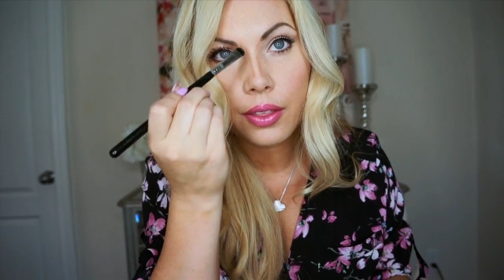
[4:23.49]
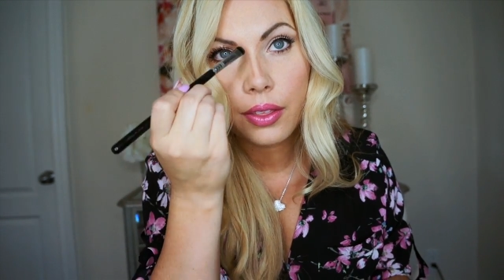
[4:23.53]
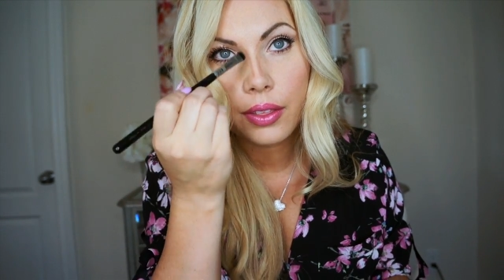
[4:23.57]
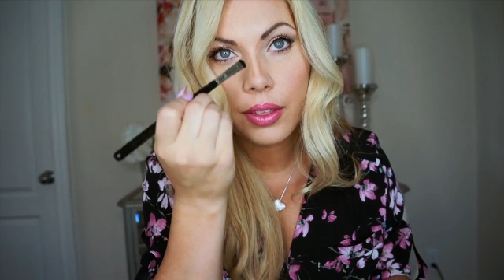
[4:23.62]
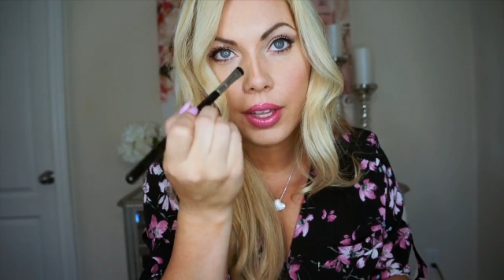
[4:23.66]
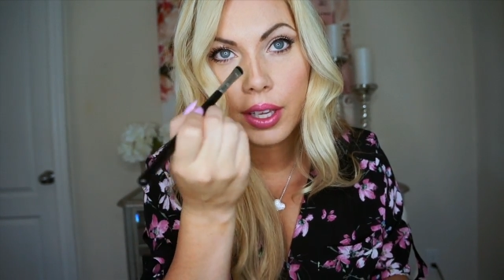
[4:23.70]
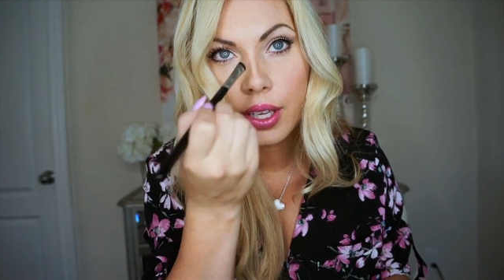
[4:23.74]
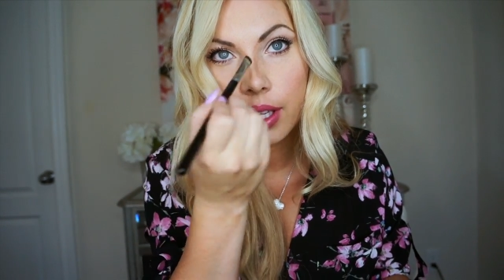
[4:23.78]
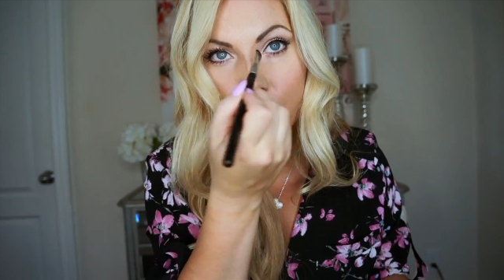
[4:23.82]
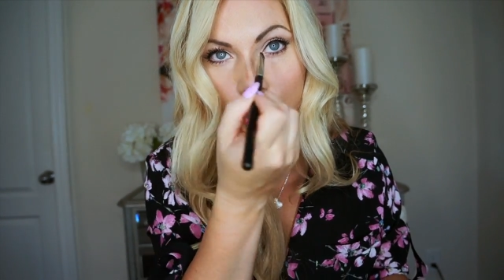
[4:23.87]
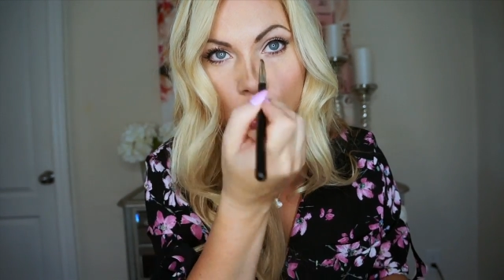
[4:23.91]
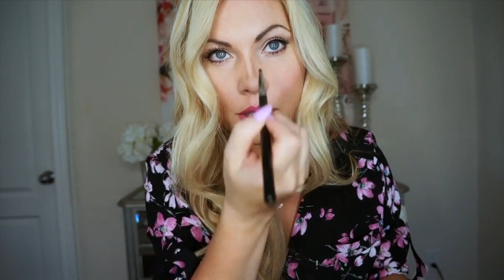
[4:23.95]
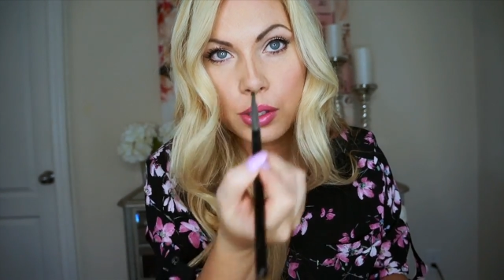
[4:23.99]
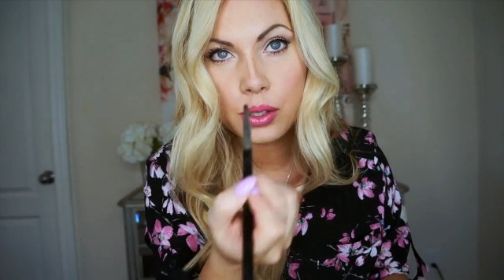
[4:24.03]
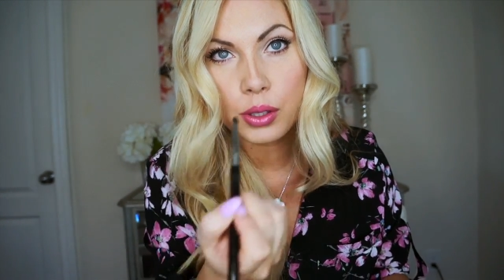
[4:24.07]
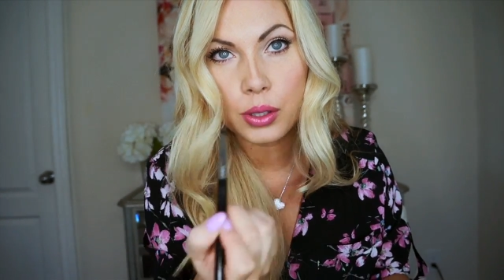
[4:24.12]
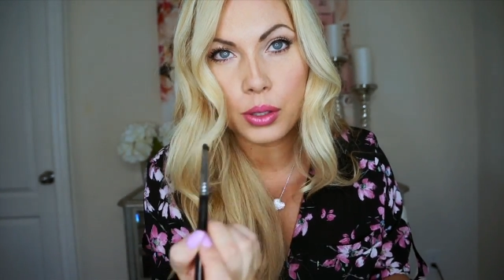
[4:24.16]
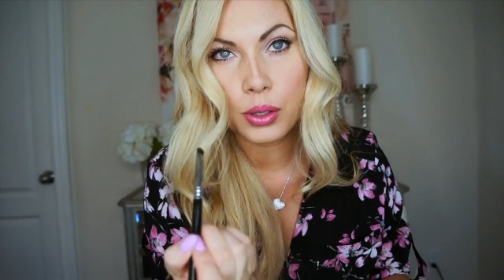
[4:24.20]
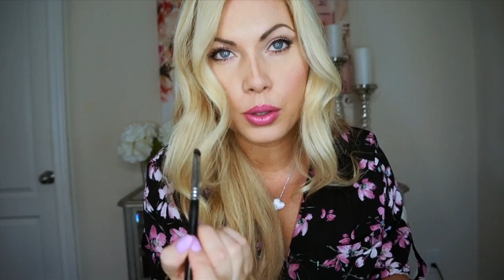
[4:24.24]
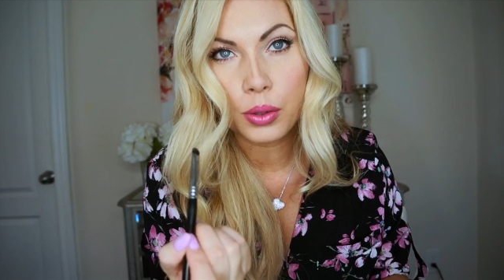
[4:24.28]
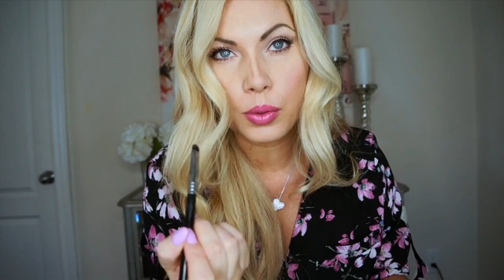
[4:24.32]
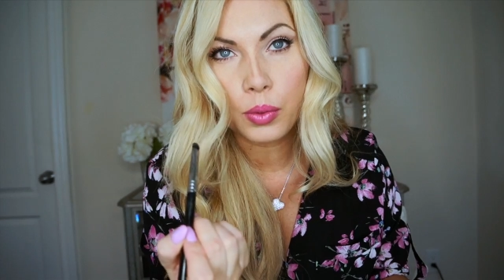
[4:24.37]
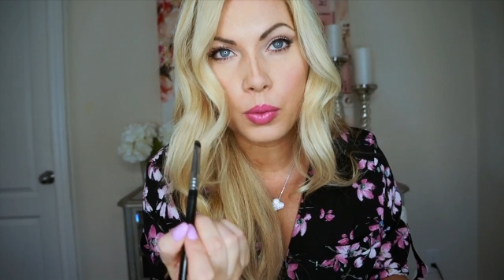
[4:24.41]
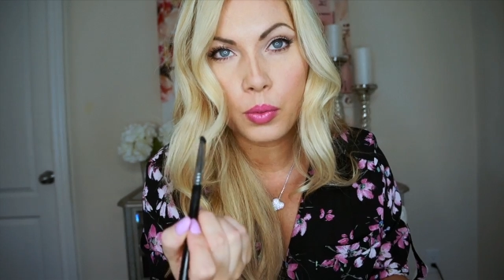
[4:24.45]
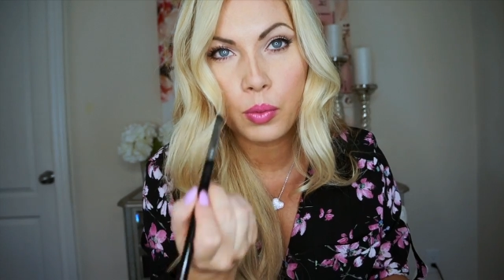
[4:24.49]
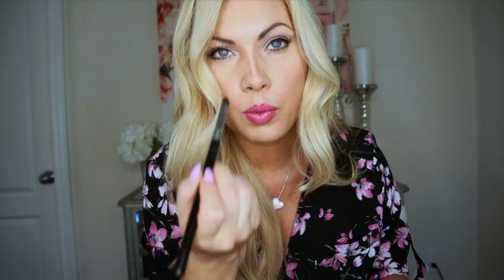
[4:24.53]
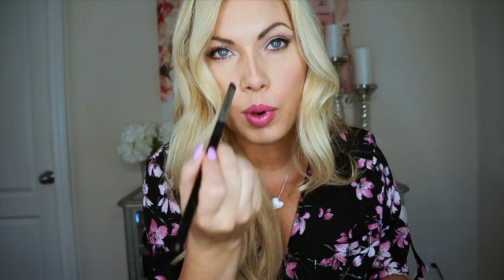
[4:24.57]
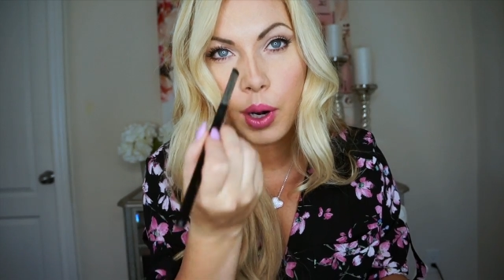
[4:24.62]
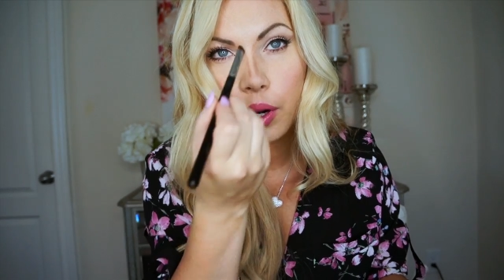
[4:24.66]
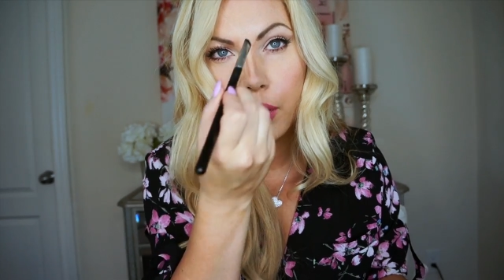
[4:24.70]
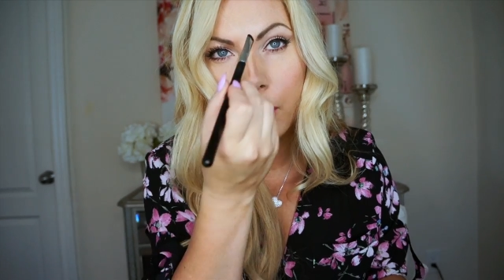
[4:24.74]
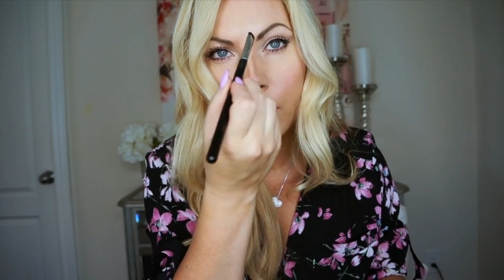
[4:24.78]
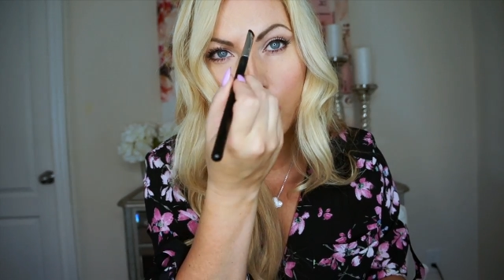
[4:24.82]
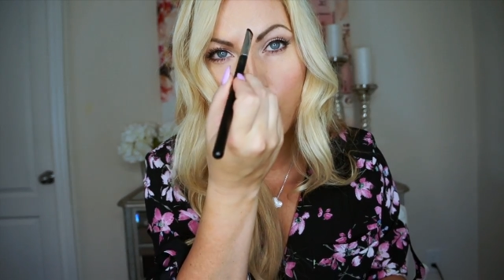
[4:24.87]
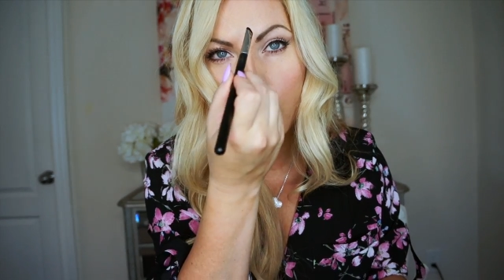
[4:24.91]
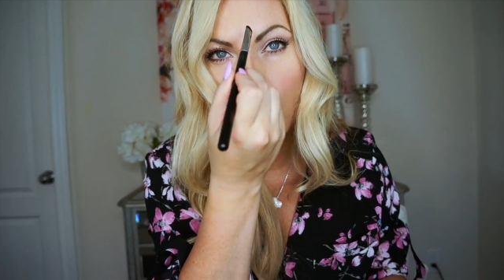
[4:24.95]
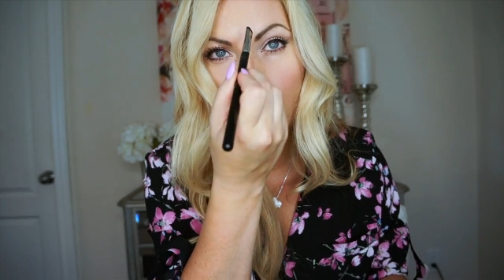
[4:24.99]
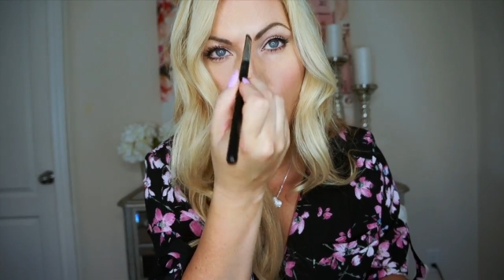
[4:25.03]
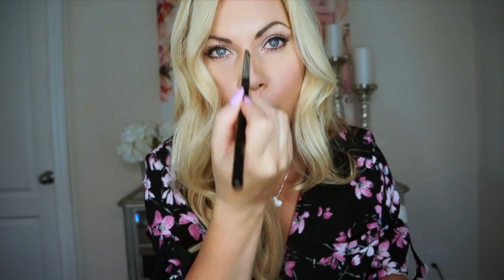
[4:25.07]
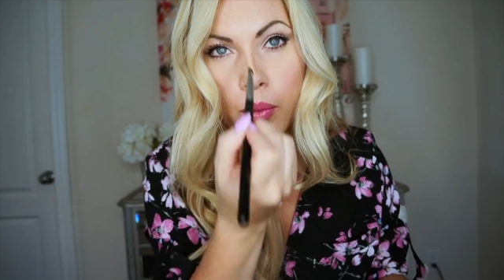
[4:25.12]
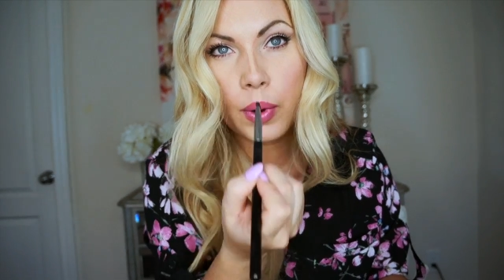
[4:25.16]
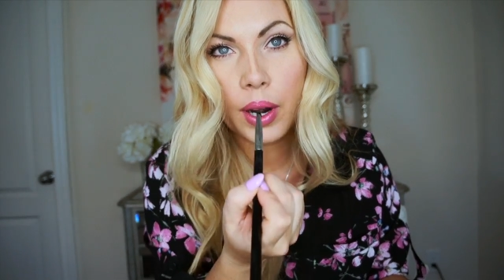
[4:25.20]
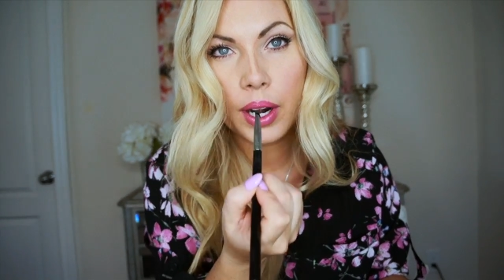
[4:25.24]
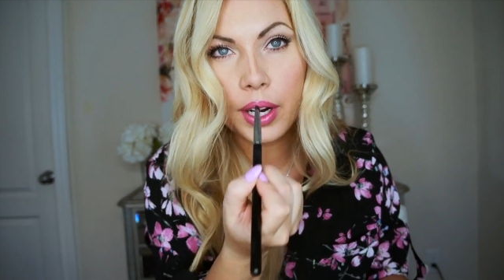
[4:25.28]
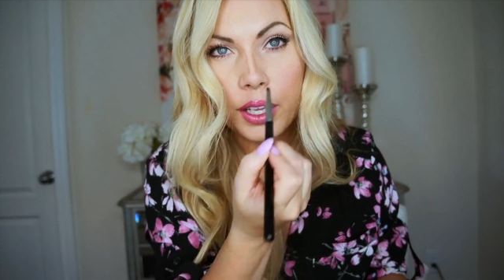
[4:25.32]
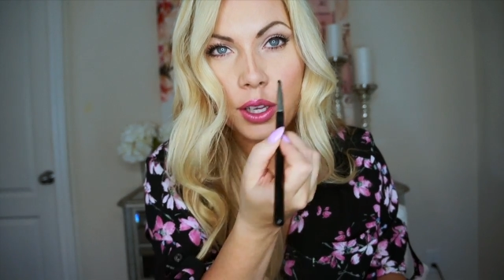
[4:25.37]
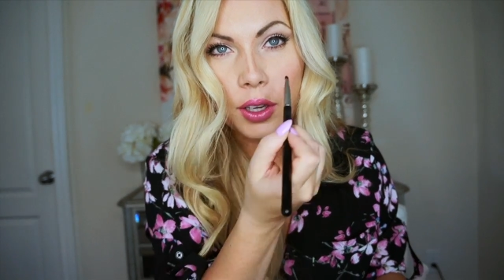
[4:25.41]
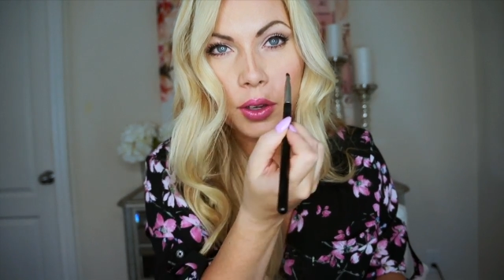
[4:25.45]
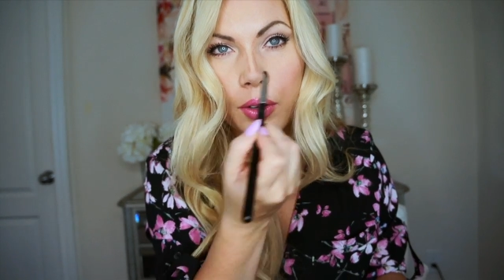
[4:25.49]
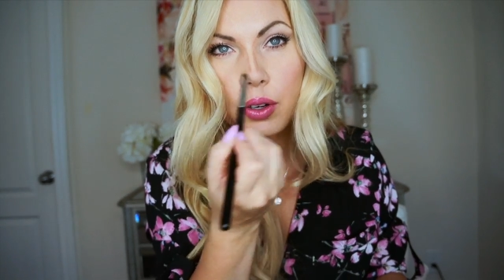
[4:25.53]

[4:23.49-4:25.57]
these two, right, already